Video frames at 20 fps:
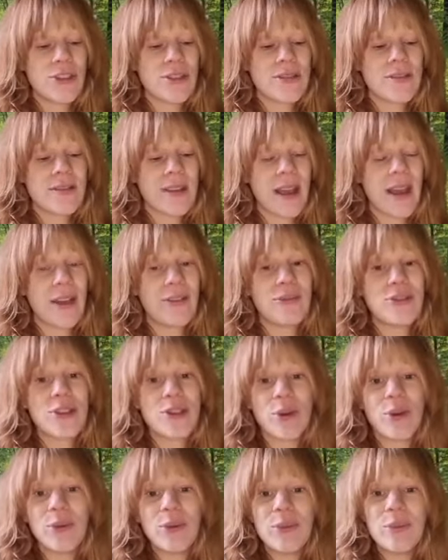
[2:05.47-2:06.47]
just
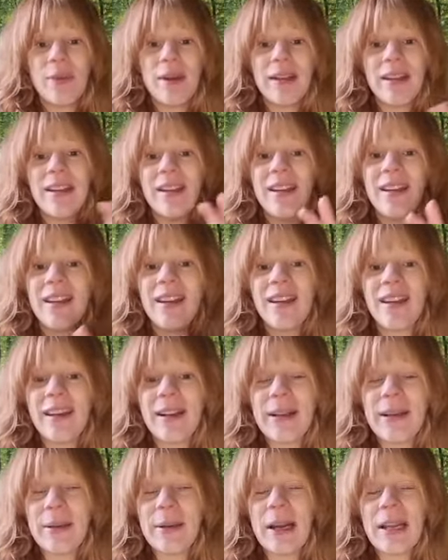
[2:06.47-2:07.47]
have so many
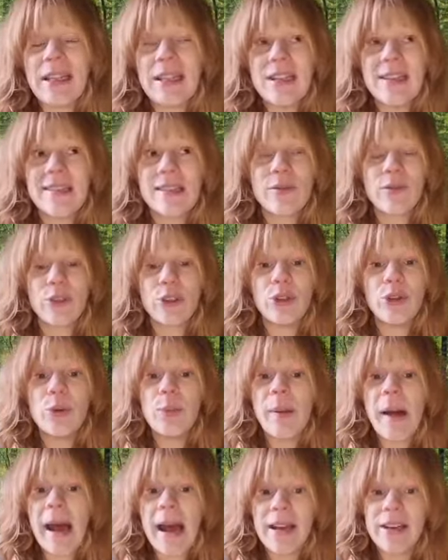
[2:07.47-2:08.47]
ideas for
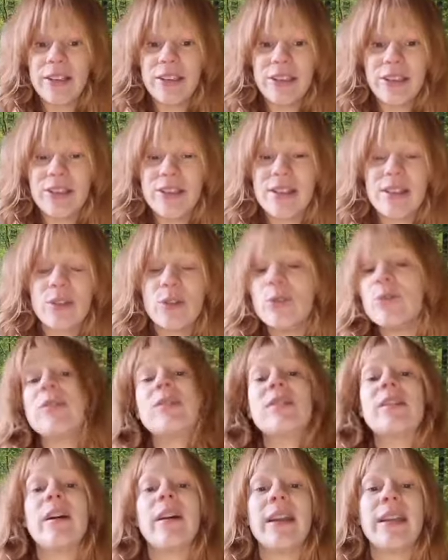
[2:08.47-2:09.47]
new patterns and
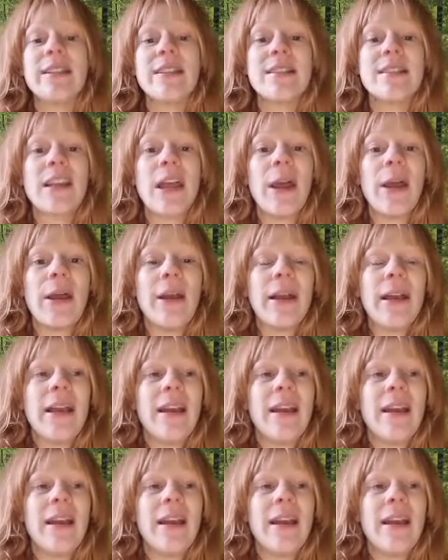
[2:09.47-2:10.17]
new designs